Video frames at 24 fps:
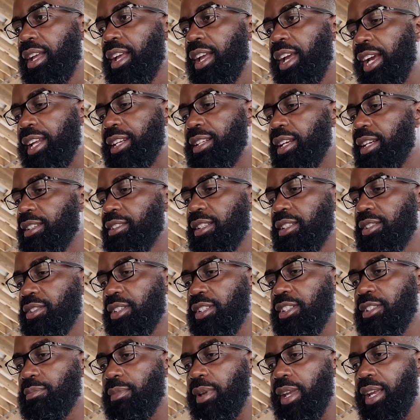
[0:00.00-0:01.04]
It doesn't
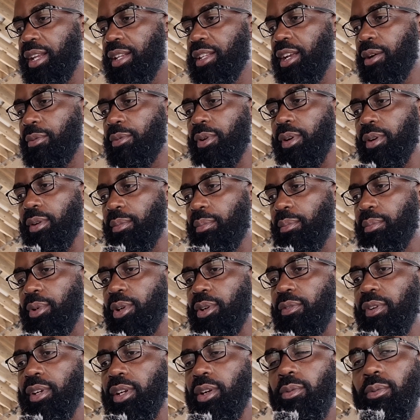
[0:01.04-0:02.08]
just mean that we're
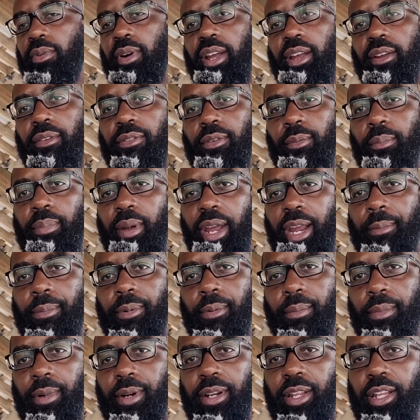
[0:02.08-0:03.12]
moving away from
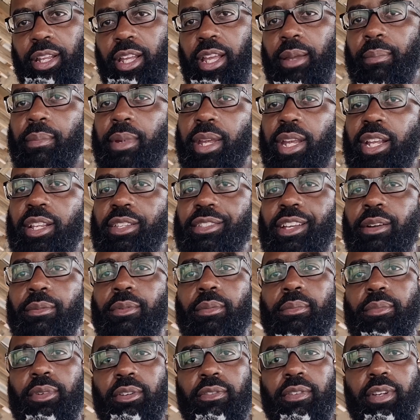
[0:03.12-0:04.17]
paper money. It means that
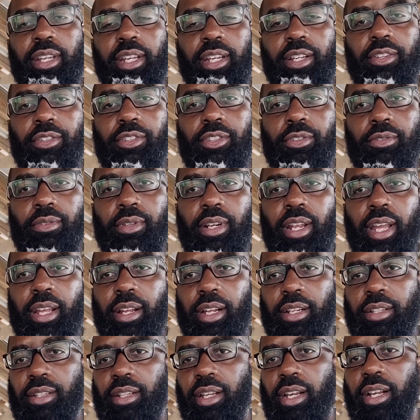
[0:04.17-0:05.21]
we're moving into an,
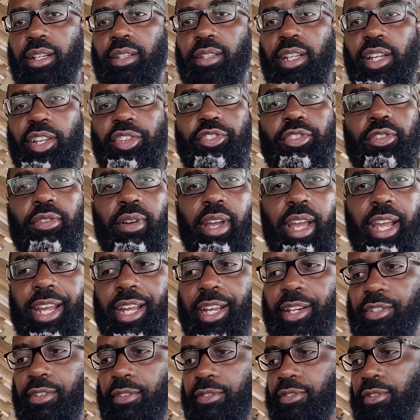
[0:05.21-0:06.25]
a, a, digital
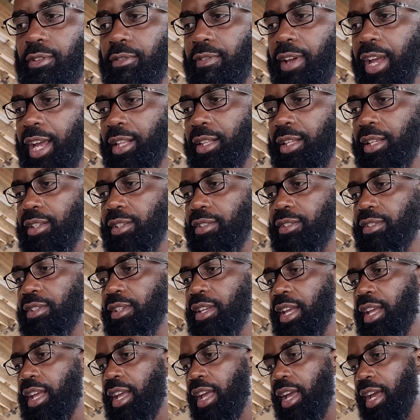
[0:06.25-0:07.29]
age of surveillance
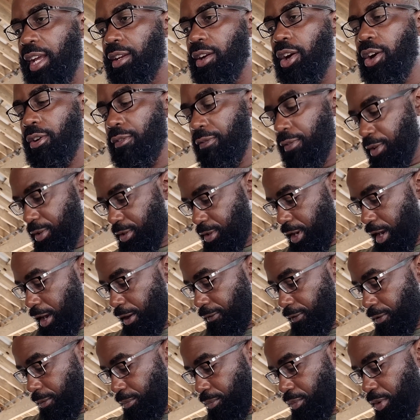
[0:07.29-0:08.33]
and
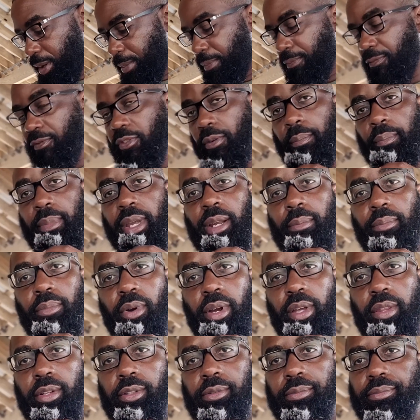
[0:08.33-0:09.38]
oversight from from Big
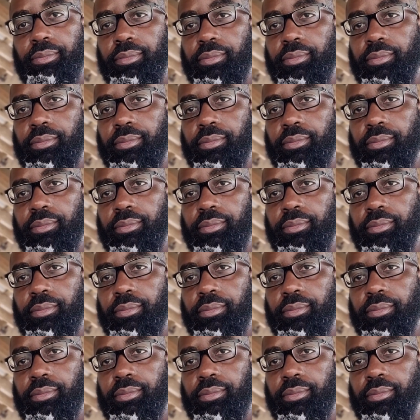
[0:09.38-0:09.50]
Brother.